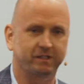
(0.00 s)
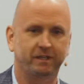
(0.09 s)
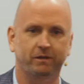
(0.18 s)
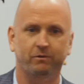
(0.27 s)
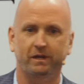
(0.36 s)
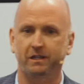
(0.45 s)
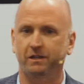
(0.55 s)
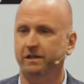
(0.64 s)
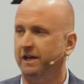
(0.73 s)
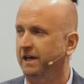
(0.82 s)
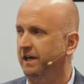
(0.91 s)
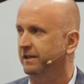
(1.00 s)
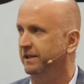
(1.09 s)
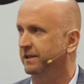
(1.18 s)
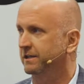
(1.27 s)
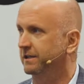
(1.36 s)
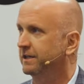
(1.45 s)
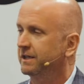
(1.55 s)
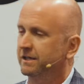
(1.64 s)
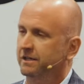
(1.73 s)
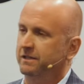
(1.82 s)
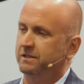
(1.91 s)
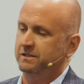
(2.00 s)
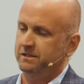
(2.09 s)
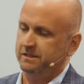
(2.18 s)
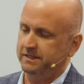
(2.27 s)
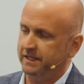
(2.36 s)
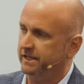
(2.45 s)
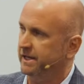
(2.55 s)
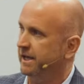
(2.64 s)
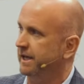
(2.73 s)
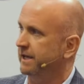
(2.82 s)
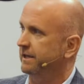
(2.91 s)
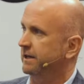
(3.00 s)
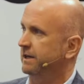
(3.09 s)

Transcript: And what I look at in DNA